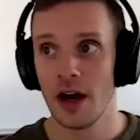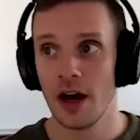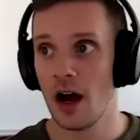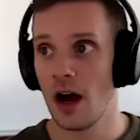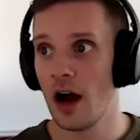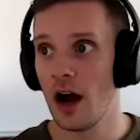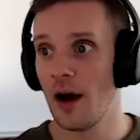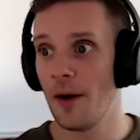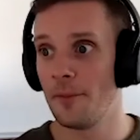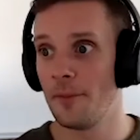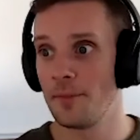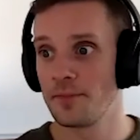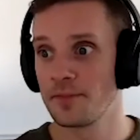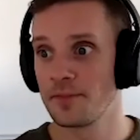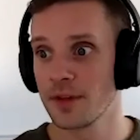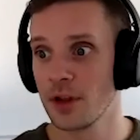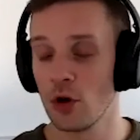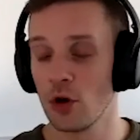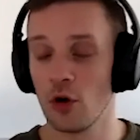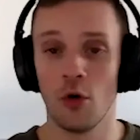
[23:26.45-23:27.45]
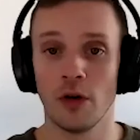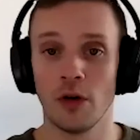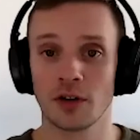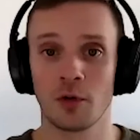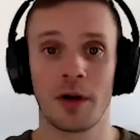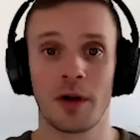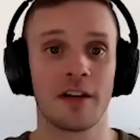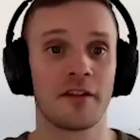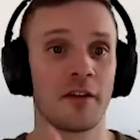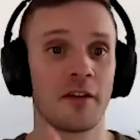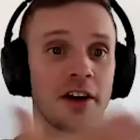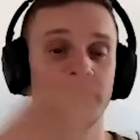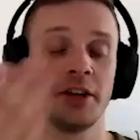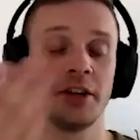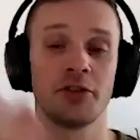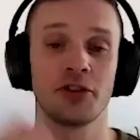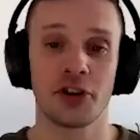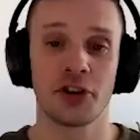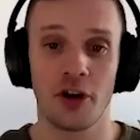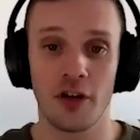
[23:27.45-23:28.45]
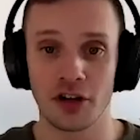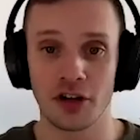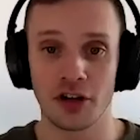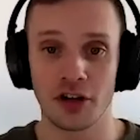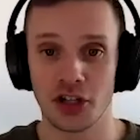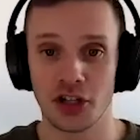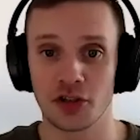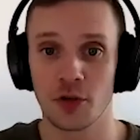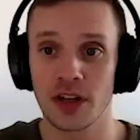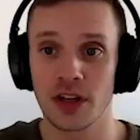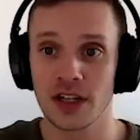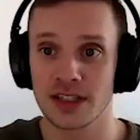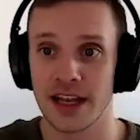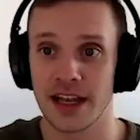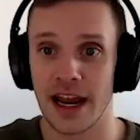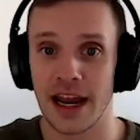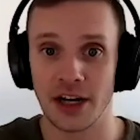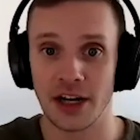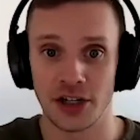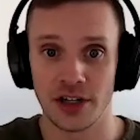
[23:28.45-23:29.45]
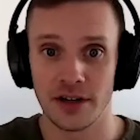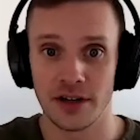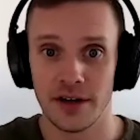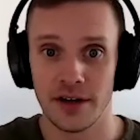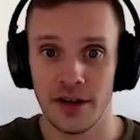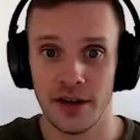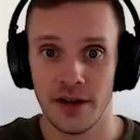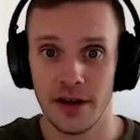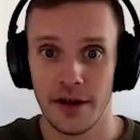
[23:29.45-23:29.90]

um who is one of my friends here in Charlotte and she's a real estate agent.